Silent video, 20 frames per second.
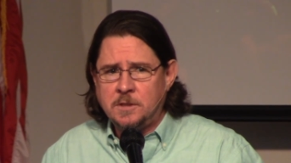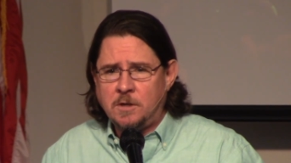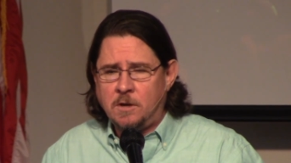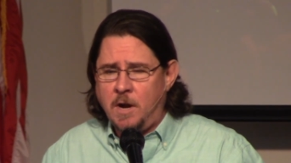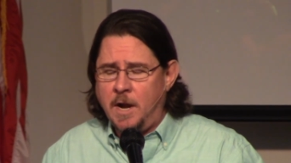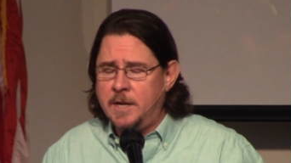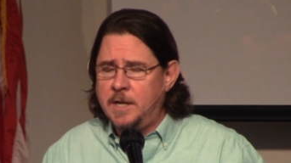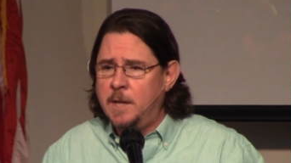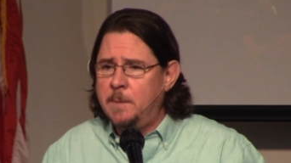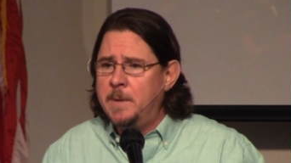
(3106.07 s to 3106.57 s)

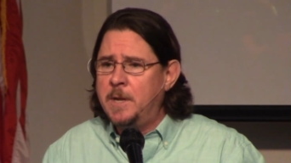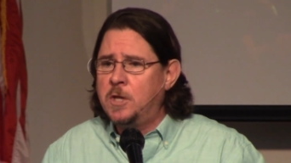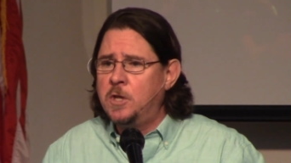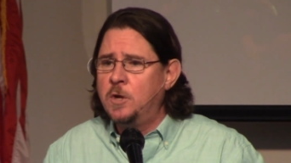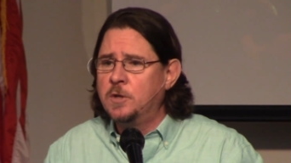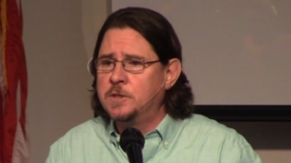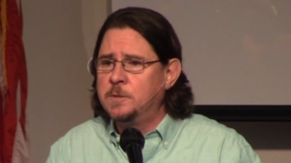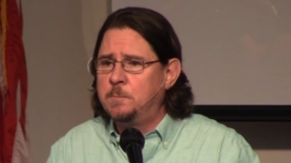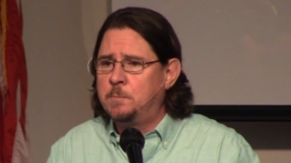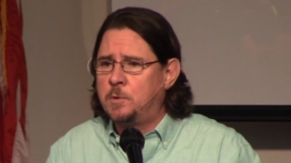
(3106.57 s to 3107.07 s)
All right, let me
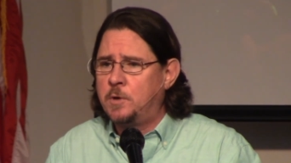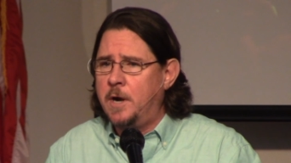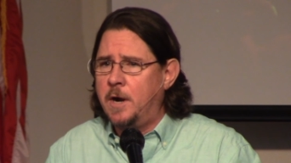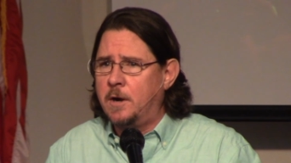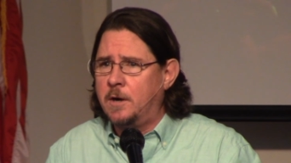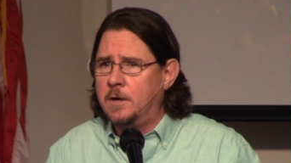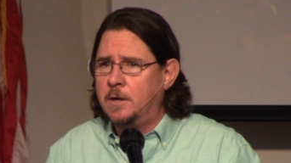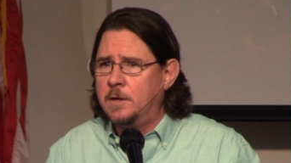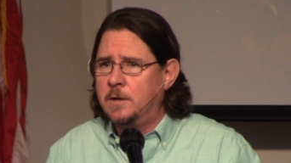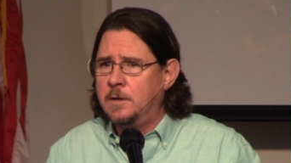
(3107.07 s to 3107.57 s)
close in
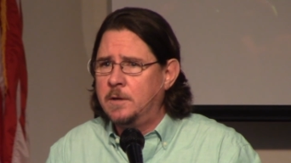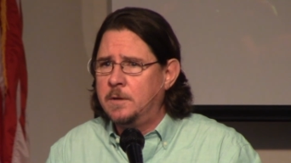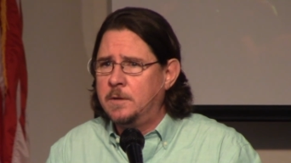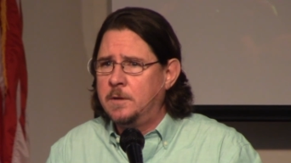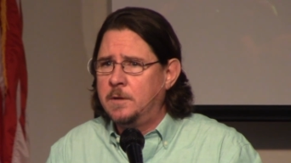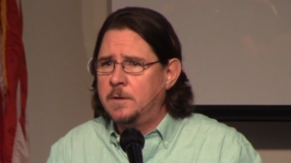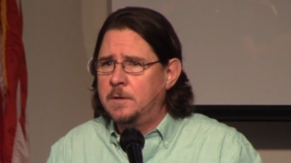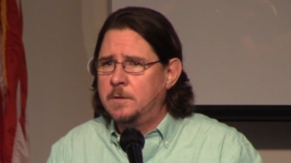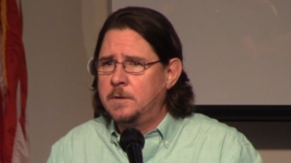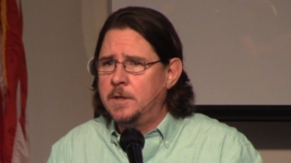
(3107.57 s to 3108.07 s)
prayer
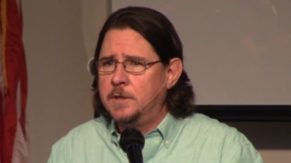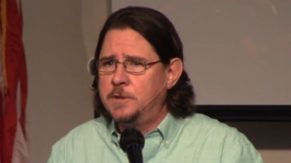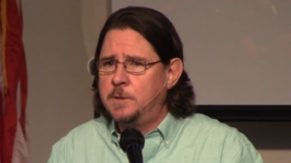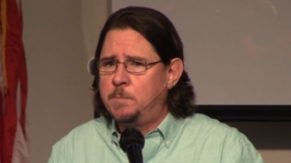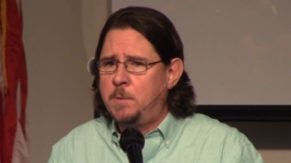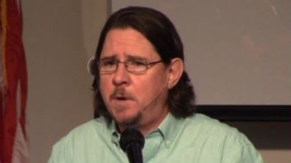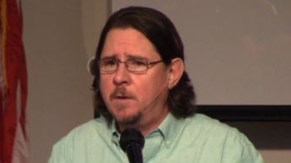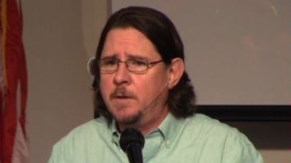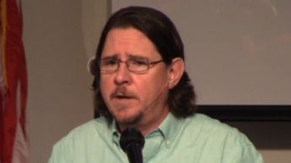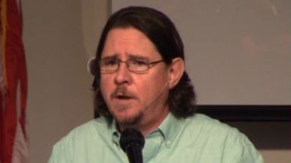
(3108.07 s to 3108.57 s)
because
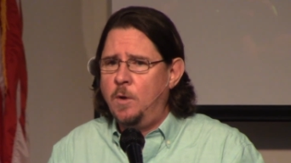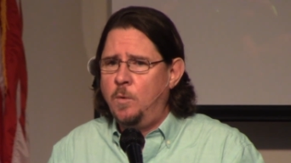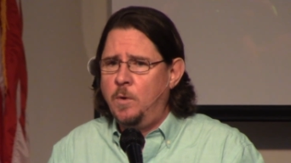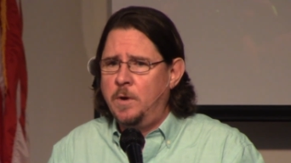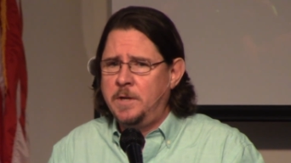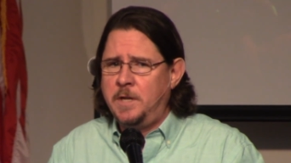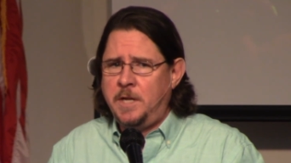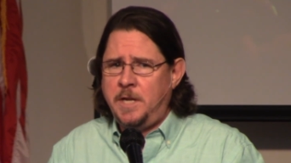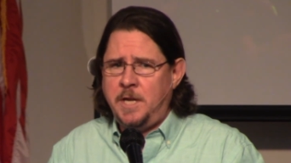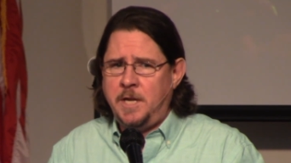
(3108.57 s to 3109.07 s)
you probably all
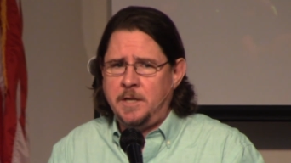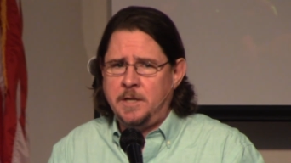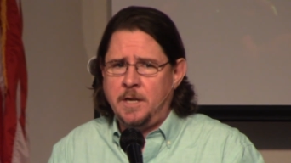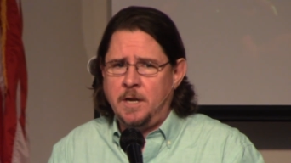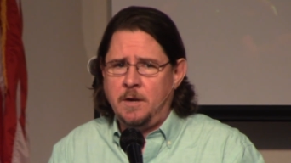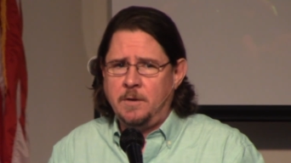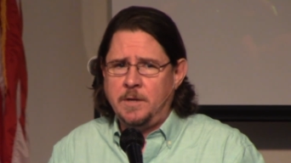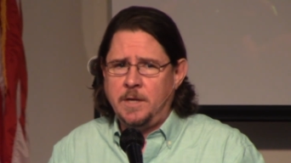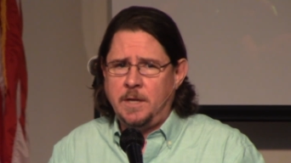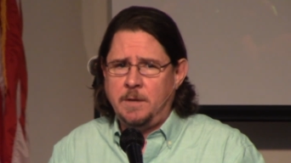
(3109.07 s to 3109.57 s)
want to eat
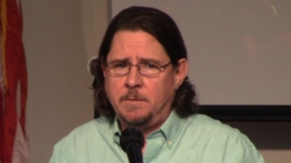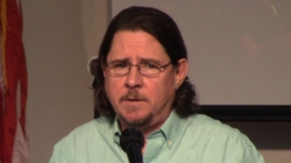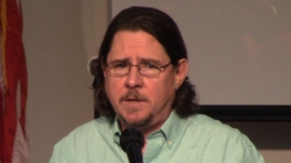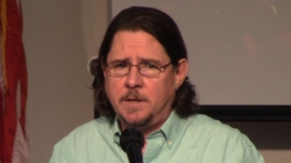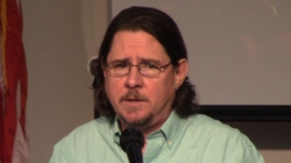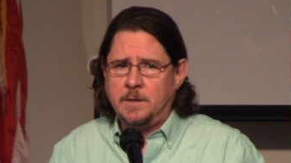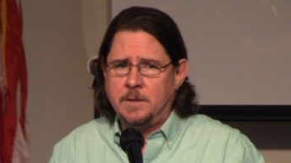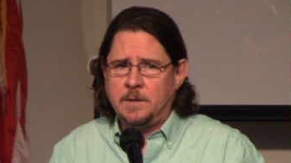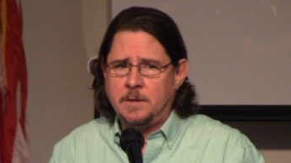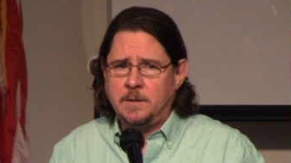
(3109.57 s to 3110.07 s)
now anyway.
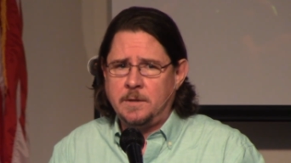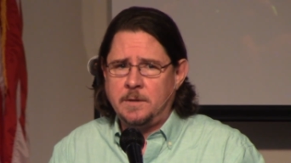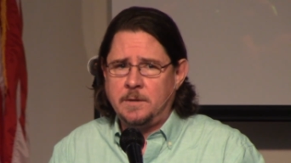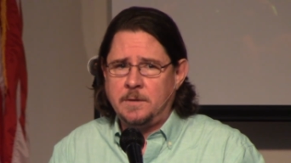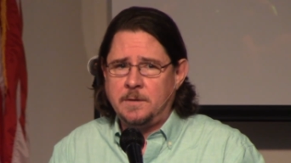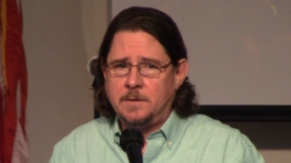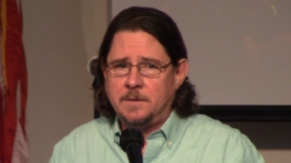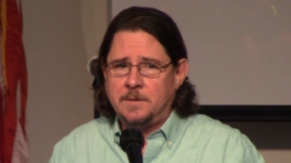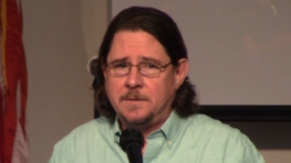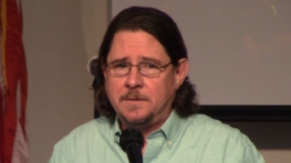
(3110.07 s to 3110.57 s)

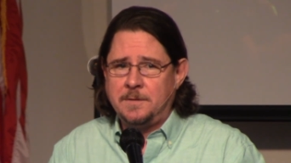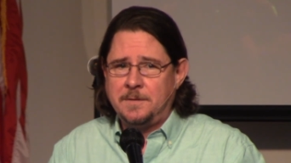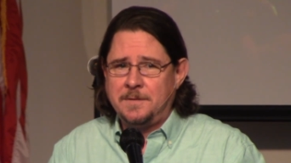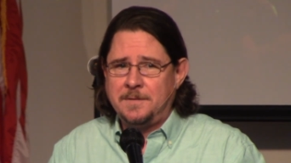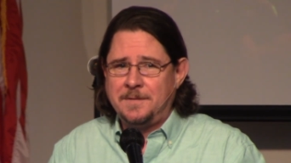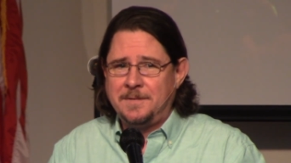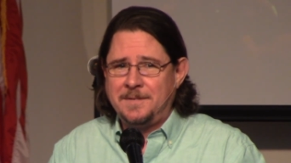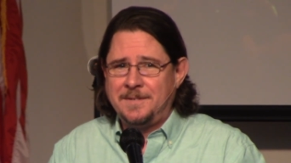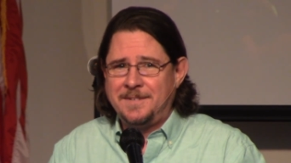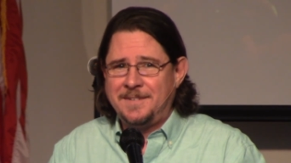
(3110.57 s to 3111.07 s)

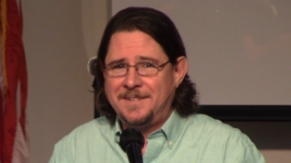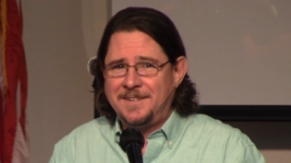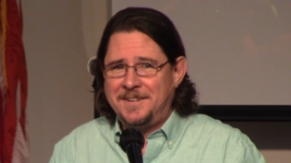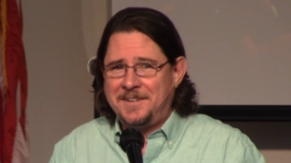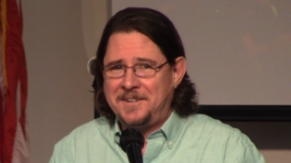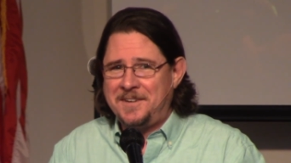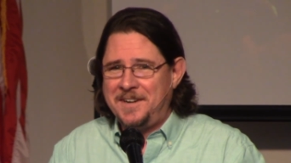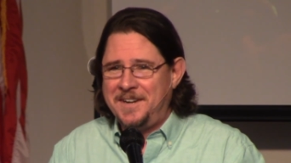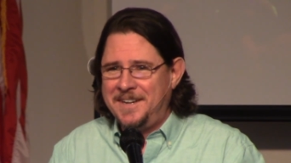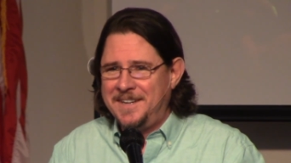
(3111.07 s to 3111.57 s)

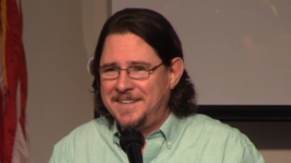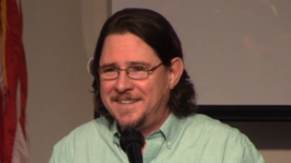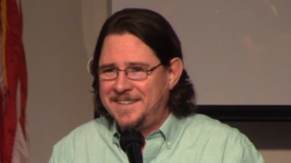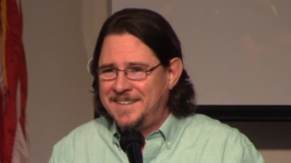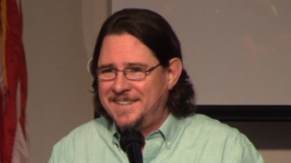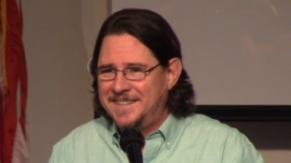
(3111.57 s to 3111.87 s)
All right.